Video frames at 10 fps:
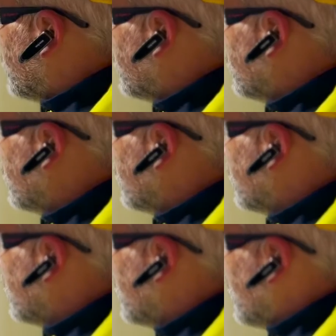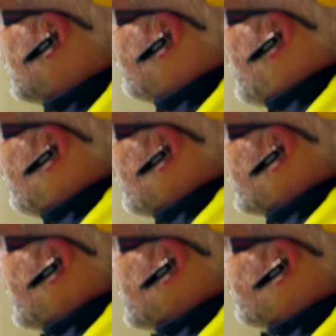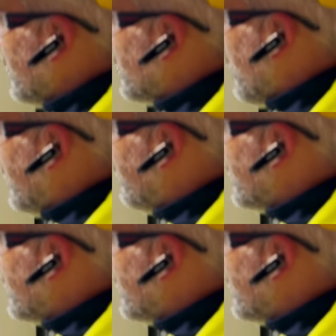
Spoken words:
Here we've got 10 locations there on the